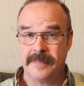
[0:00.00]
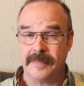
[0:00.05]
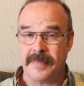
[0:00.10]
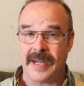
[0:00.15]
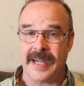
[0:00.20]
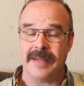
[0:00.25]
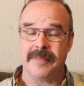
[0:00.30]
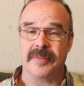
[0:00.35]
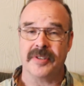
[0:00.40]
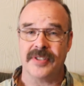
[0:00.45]

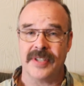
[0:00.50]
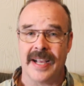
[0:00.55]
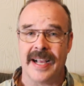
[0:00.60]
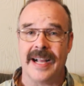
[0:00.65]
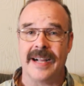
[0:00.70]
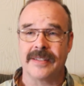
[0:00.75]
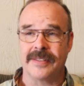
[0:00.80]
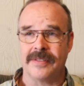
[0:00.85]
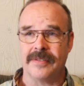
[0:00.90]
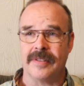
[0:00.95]
Bible
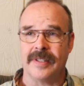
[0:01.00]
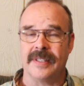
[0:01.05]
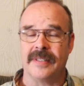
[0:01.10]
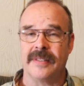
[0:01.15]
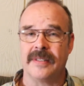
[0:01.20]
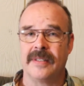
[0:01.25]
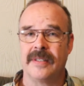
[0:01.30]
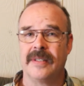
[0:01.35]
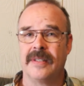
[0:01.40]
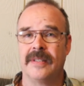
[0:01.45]
doctrine.
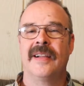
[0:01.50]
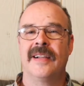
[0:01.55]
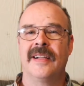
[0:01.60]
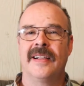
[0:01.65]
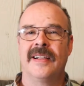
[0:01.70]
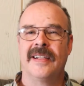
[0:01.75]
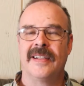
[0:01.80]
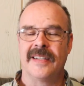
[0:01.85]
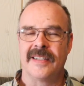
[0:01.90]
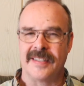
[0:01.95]

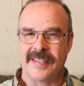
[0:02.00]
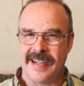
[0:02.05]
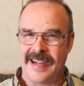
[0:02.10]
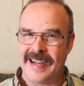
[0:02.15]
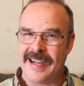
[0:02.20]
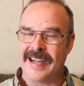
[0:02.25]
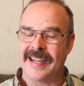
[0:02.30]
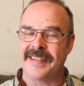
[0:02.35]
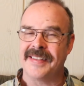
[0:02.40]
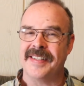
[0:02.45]

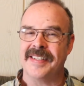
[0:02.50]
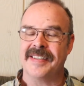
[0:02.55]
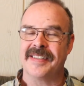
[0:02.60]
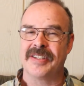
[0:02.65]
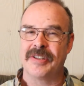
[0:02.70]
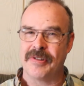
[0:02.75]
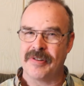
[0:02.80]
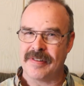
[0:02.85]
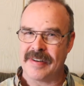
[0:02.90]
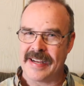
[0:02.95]
God, the
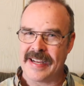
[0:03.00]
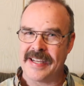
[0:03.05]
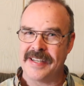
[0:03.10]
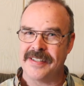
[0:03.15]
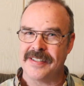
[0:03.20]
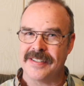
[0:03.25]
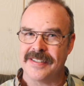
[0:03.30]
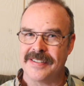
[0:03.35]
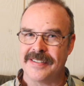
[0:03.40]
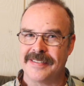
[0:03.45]

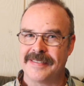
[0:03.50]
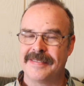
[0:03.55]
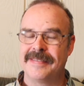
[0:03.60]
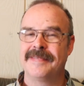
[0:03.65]
Creator,